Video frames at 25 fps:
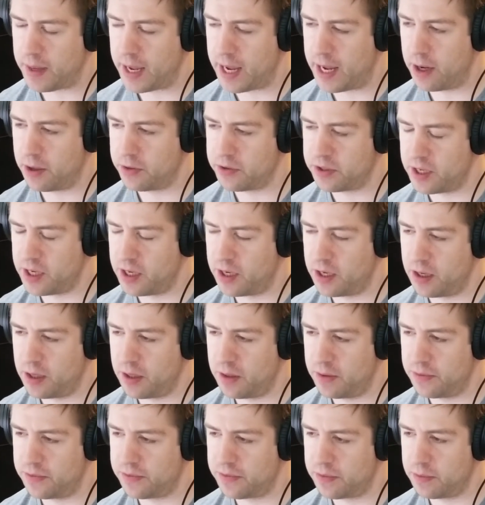pound
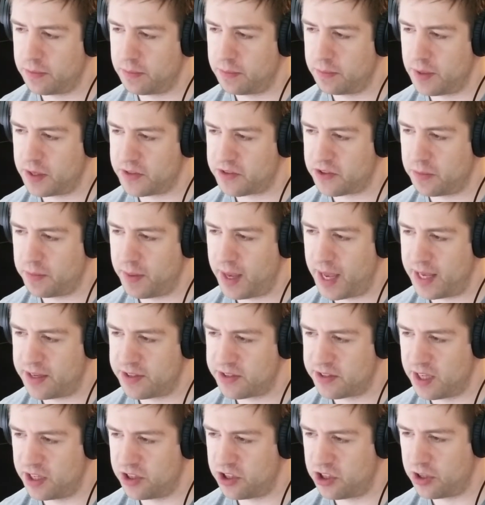of muscle
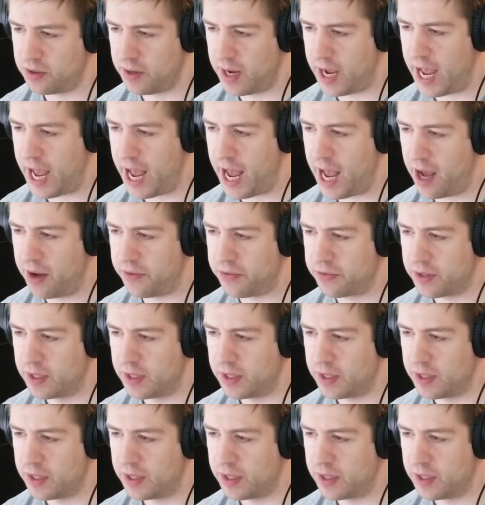mass that you have